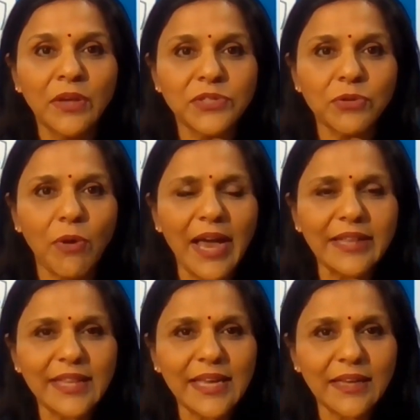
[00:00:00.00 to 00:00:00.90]
So
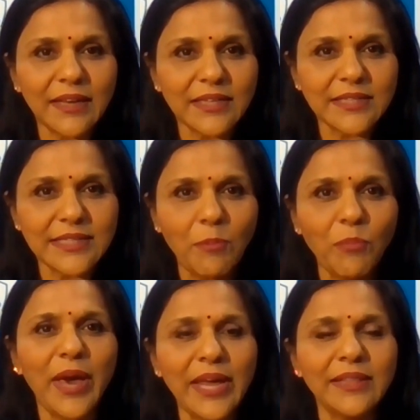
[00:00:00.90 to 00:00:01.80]
I think
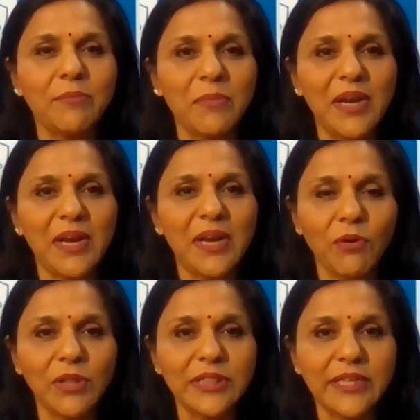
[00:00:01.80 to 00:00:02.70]
somewhere in the middle
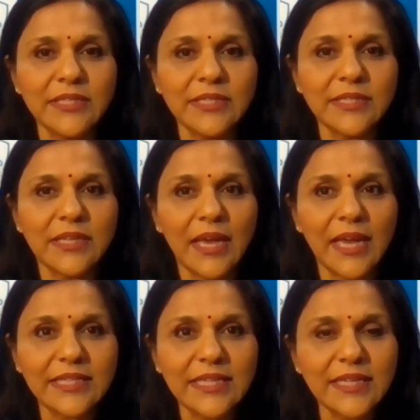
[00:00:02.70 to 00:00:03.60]
of all this,
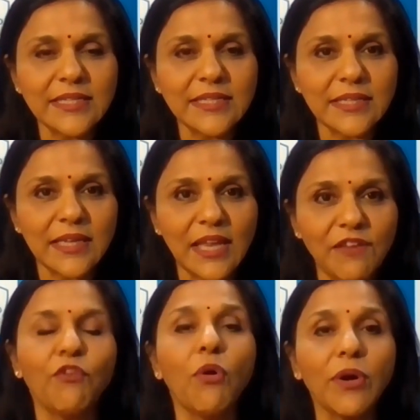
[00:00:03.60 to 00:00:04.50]
it is
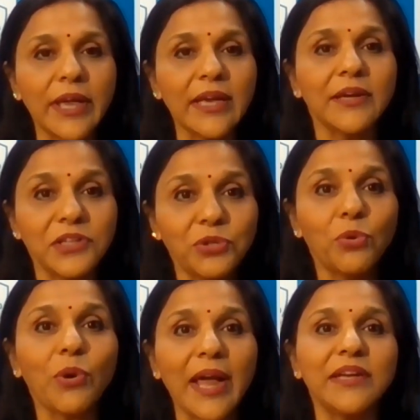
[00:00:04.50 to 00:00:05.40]
evoking a
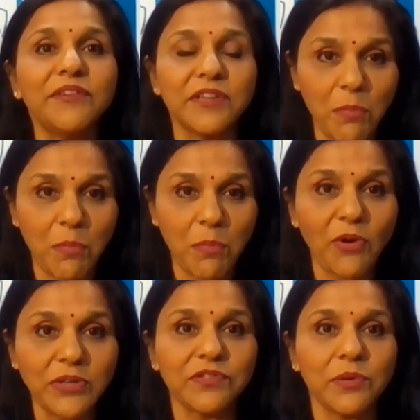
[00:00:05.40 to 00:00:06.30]
new kind of
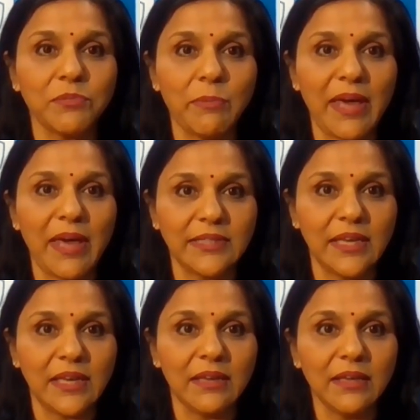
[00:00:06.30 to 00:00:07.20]
response from
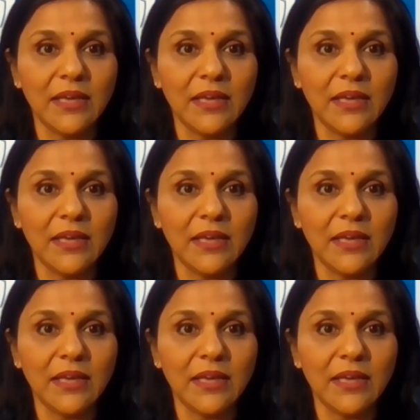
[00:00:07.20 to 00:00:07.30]
humanity.